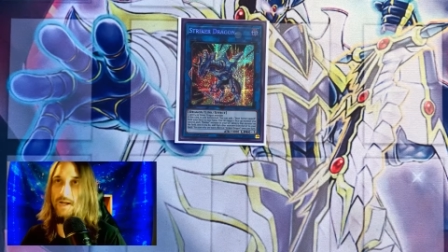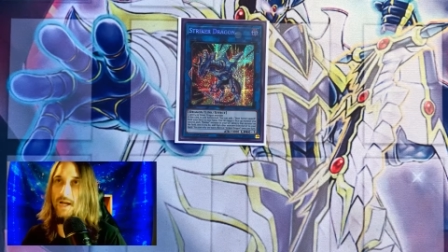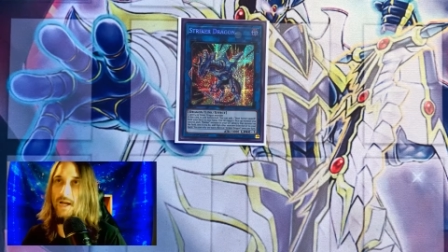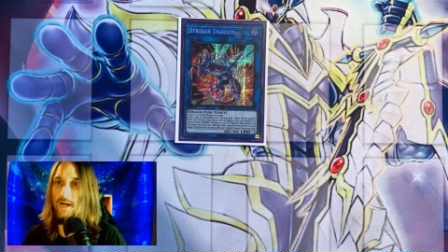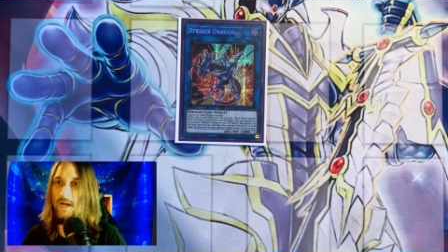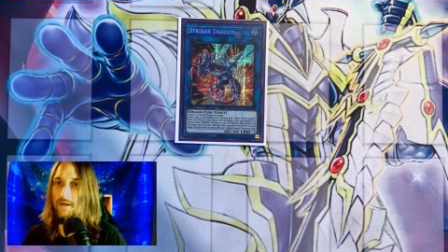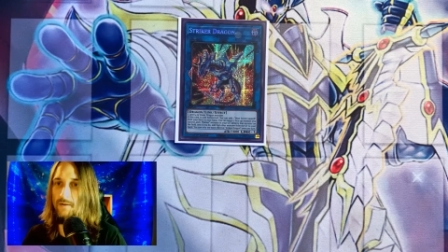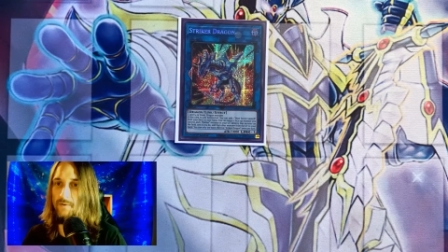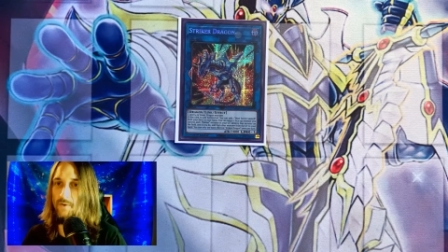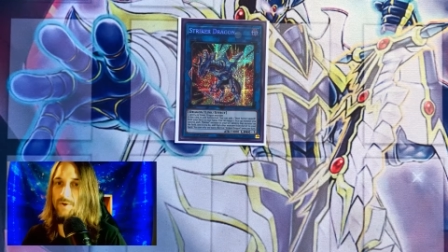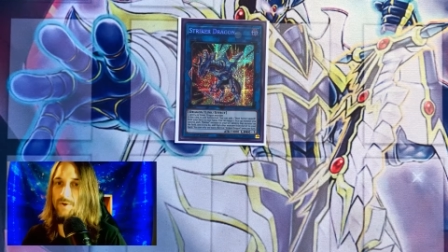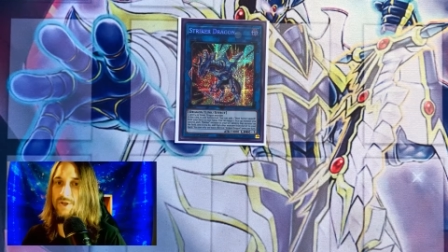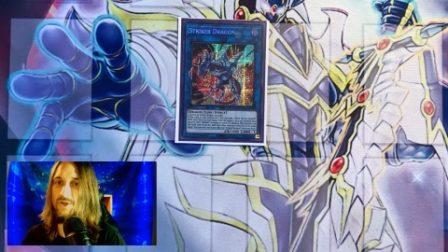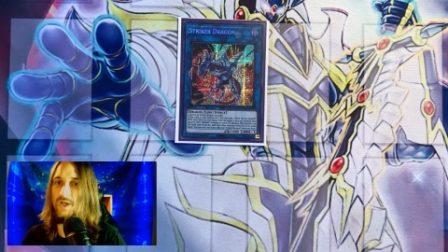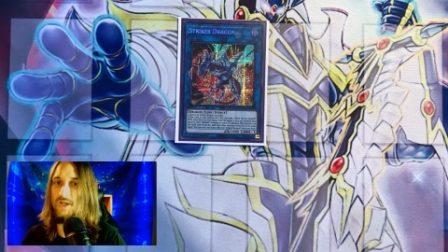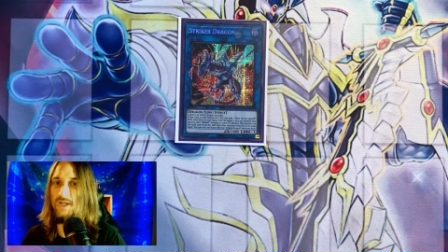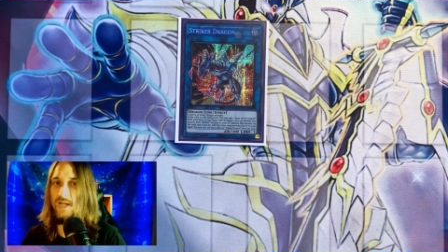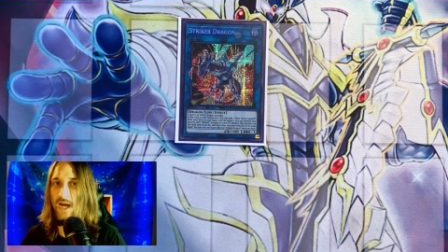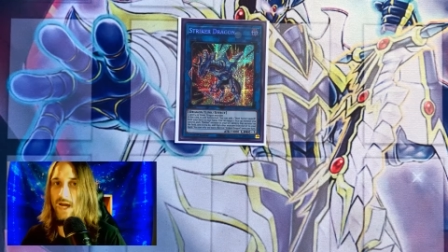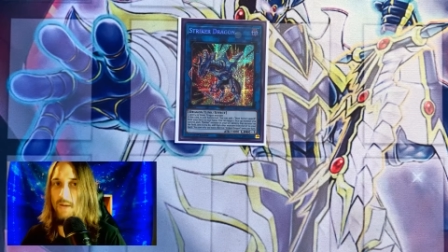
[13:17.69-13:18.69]
and of course you
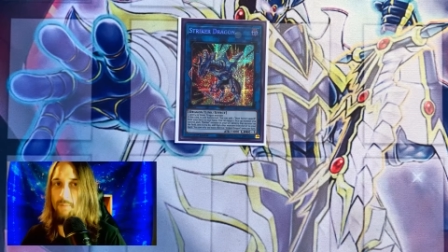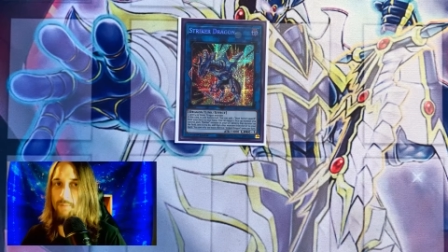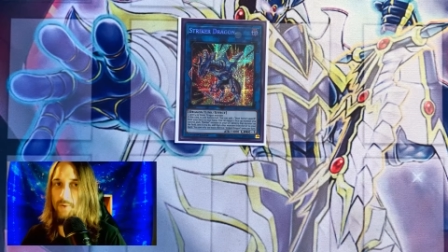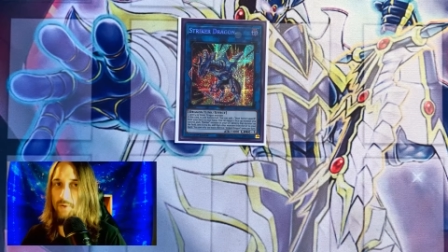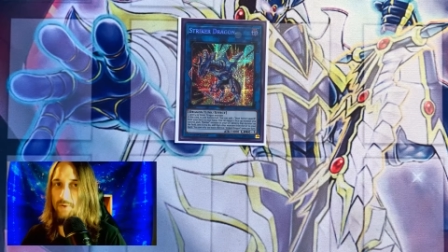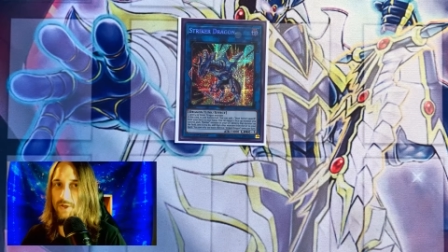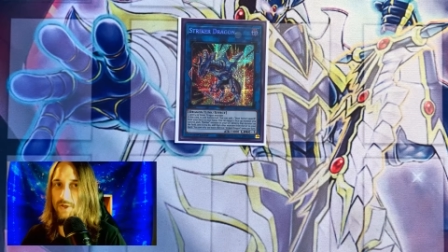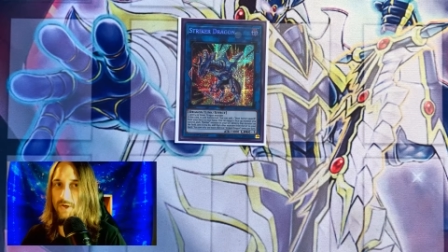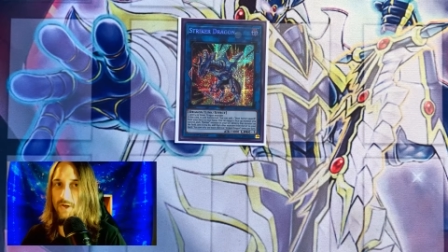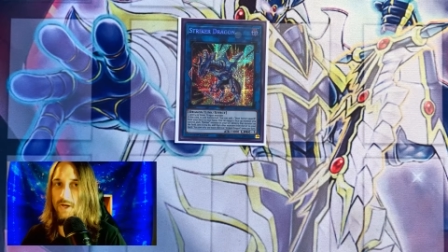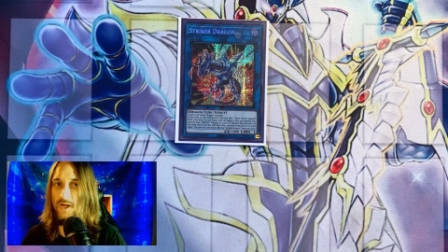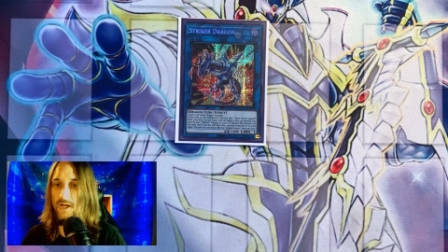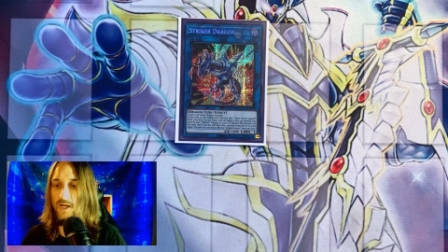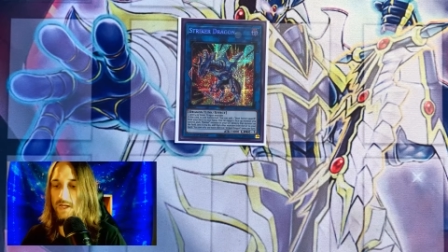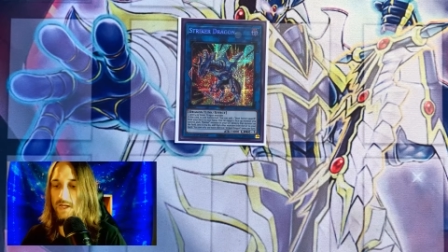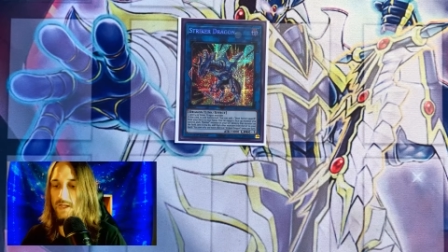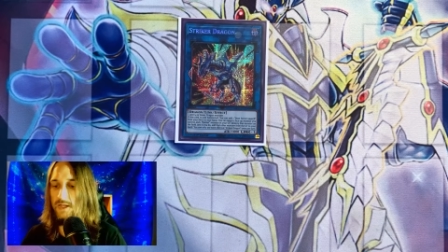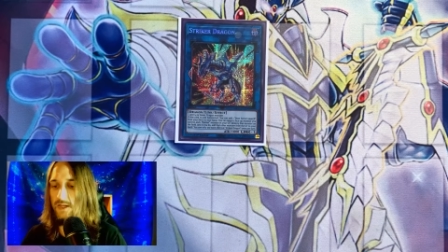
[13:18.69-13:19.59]
get to add Boot to your hand.